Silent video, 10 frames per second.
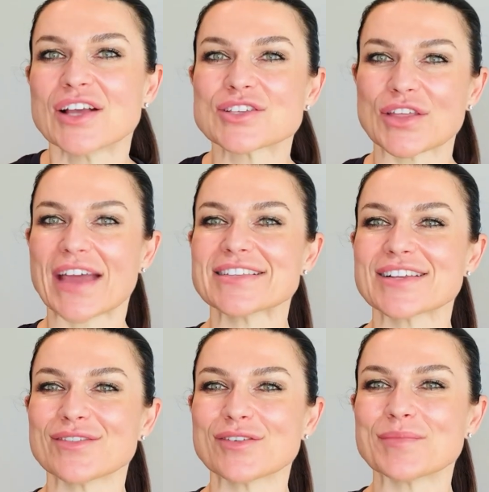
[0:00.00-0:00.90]
So that's
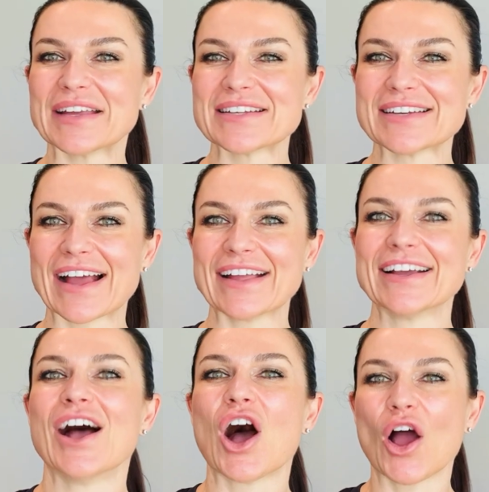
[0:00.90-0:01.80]
it from me
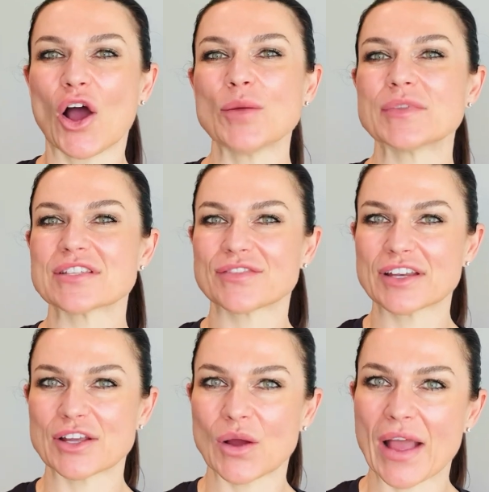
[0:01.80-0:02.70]
today. I hope this
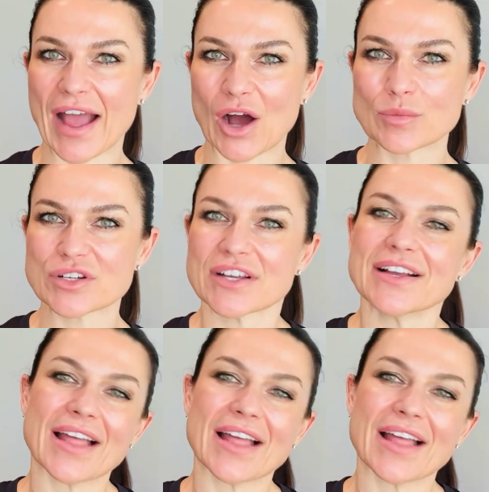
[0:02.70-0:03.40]
video helped.